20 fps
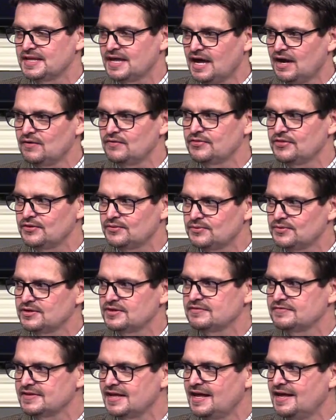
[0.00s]
without the
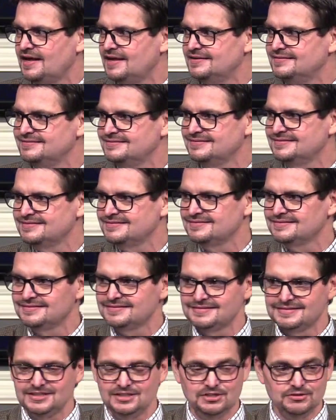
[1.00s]
Word of God.
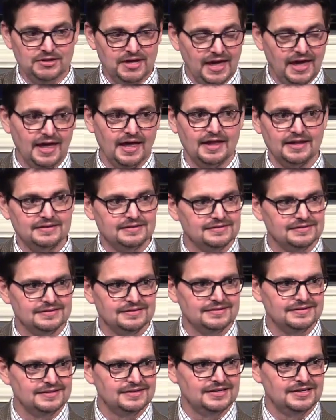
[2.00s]
You can't.
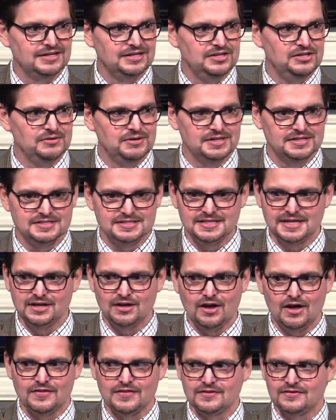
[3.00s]
You can
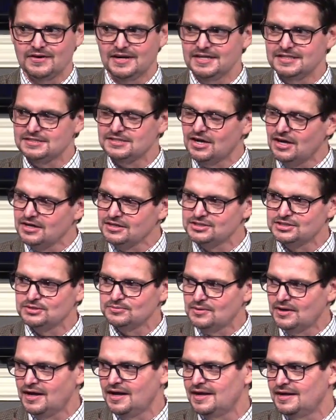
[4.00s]
sing all the great songs
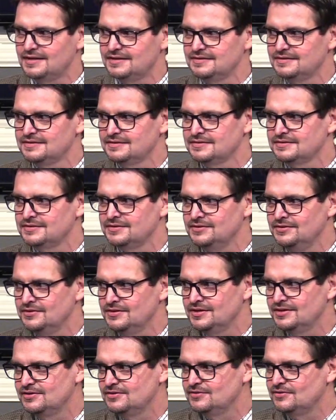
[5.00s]
you want,
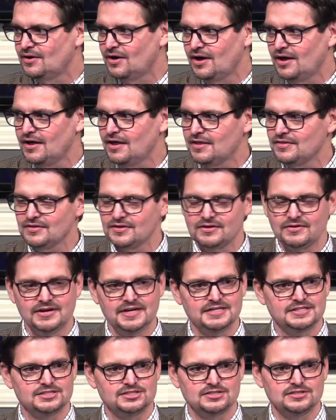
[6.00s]
you can do all the
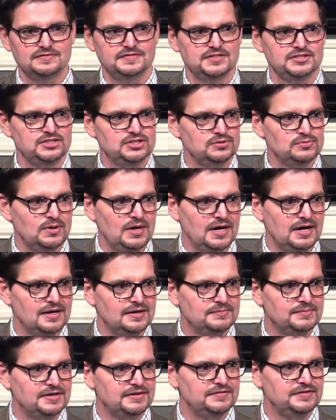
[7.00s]
great service you
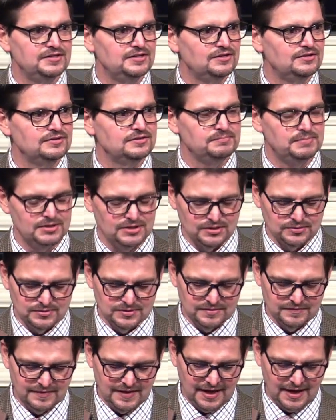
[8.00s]
want, but if you don't put the
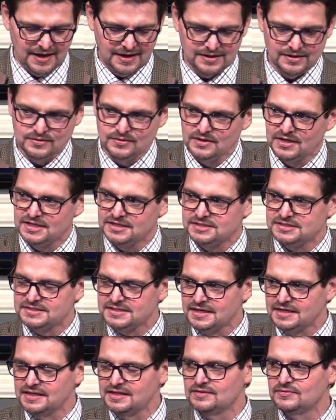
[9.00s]
Word of God and, and,
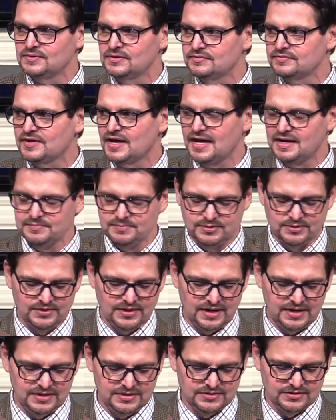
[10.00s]
study the Word of God and
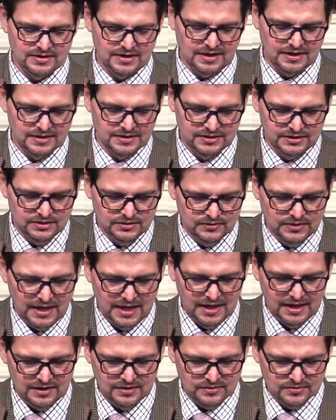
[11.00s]
put that in your heart, you
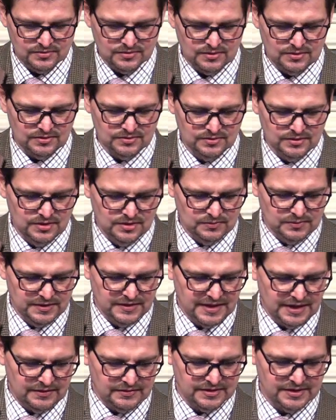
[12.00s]
can't grow
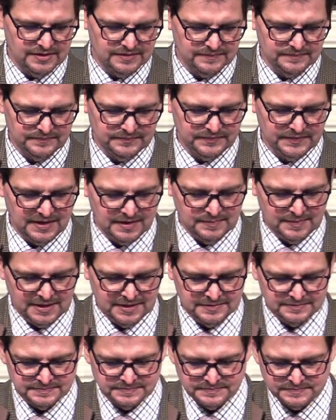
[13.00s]
without it.
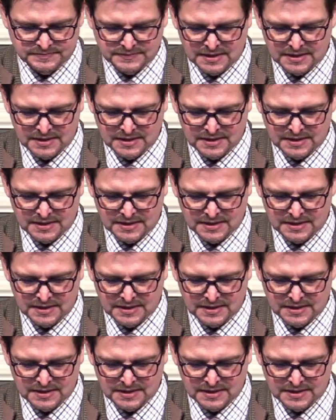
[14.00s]
Amen?